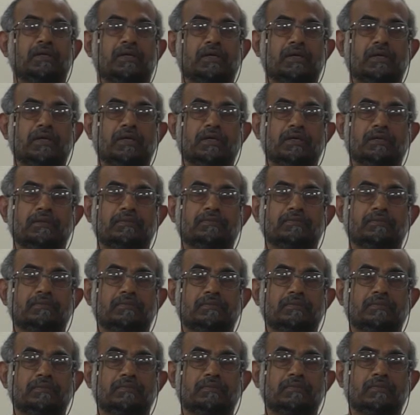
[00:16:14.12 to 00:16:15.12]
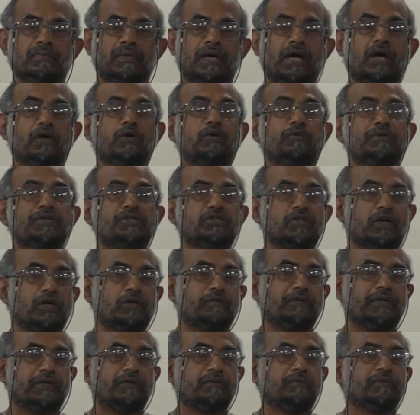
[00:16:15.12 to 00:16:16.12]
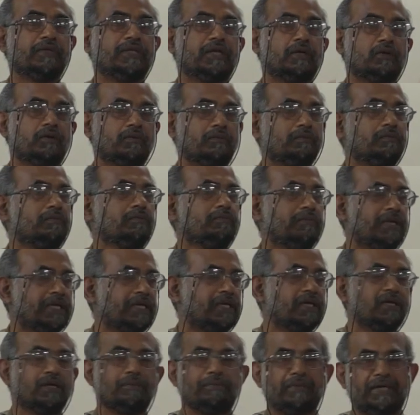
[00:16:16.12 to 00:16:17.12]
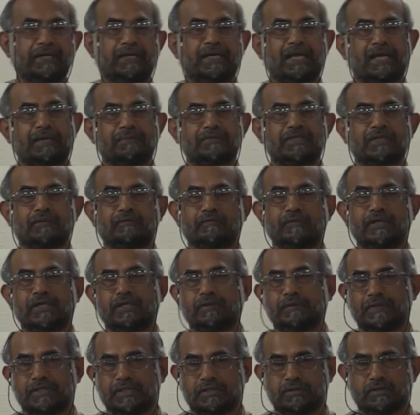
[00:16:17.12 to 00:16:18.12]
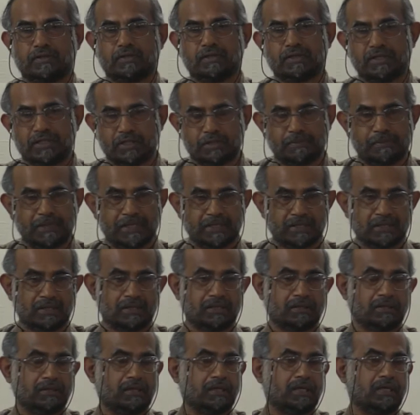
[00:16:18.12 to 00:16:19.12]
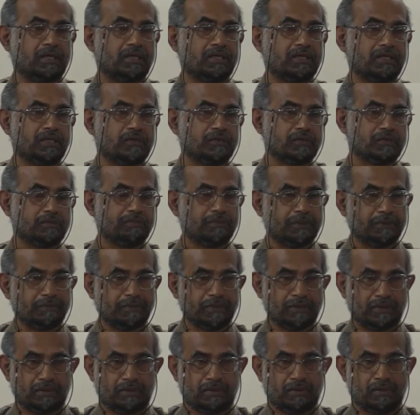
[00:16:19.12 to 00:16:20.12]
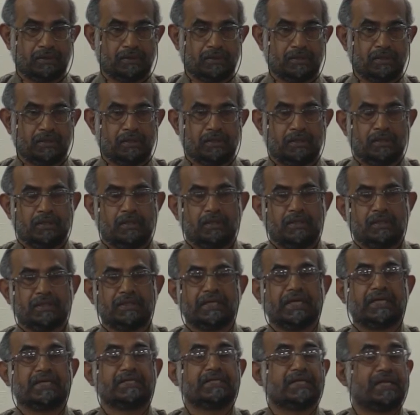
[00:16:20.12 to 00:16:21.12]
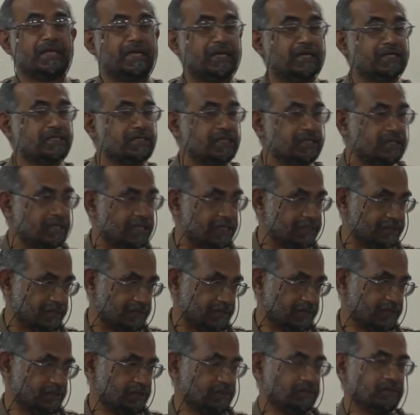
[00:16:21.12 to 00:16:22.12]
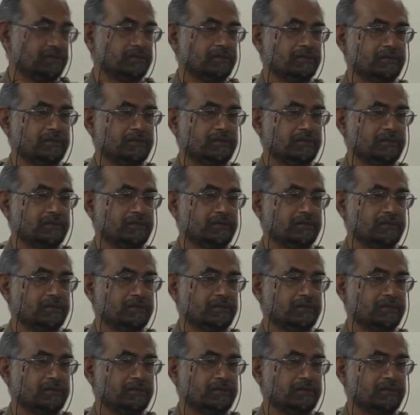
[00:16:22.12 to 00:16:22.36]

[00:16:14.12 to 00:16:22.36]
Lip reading: How do we solve it without making a big dam somewhere which is going to displace 100,000 people? There is an energy crisis.